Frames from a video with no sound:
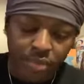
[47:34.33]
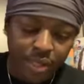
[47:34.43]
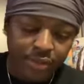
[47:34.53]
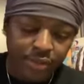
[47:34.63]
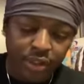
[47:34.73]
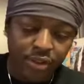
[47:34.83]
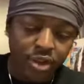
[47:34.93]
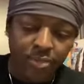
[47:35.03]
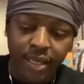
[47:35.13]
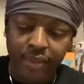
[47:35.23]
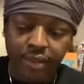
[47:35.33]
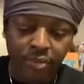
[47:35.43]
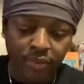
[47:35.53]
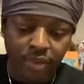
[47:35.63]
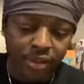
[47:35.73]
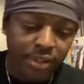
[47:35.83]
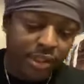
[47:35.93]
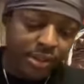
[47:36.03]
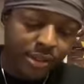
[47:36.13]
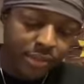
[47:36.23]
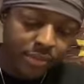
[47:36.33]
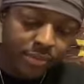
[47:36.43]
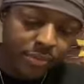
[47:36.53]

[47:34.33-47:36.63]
Right? So let's go back to Revelation 19.